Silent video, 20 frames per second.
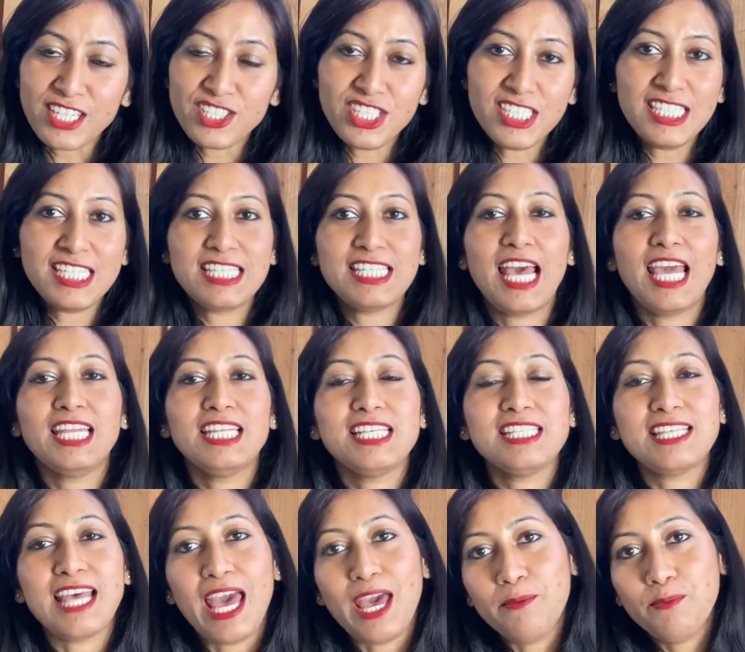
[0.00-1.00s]
design is
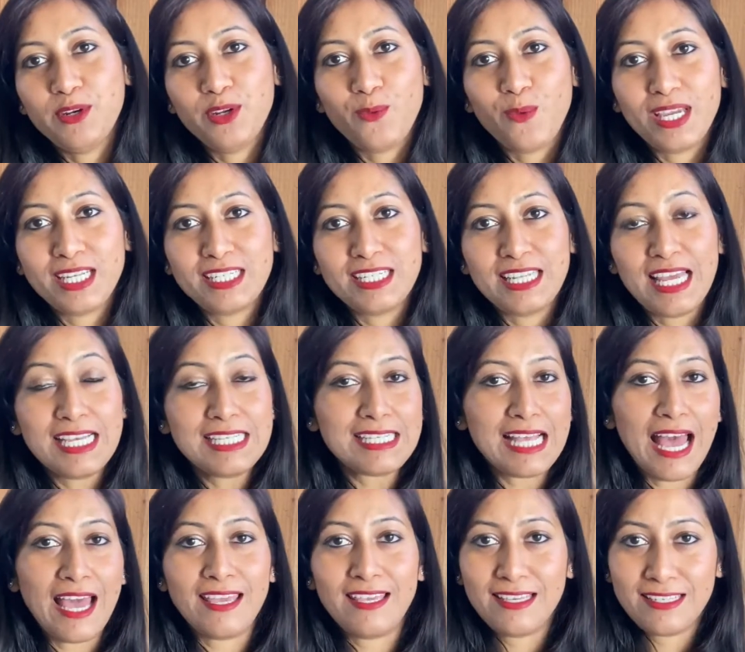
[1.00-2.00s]
abbreviated as
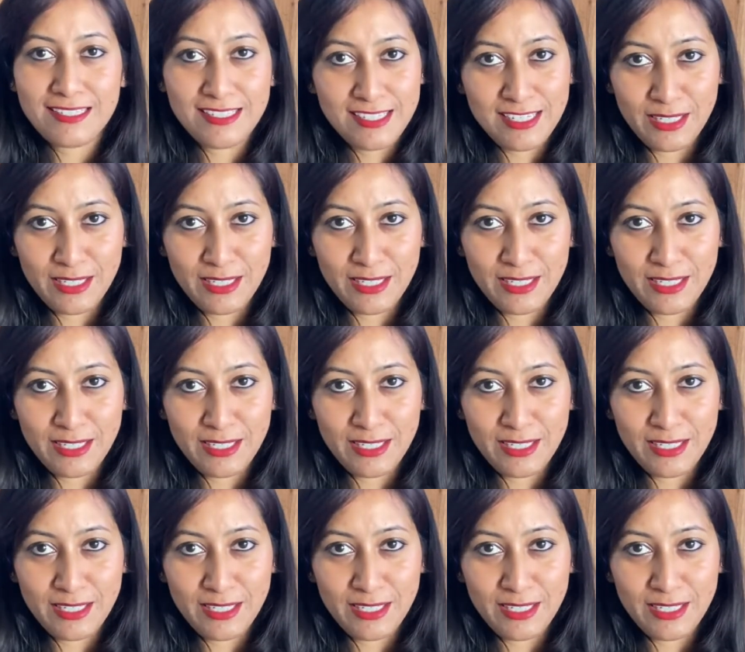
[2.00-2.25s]
IXD.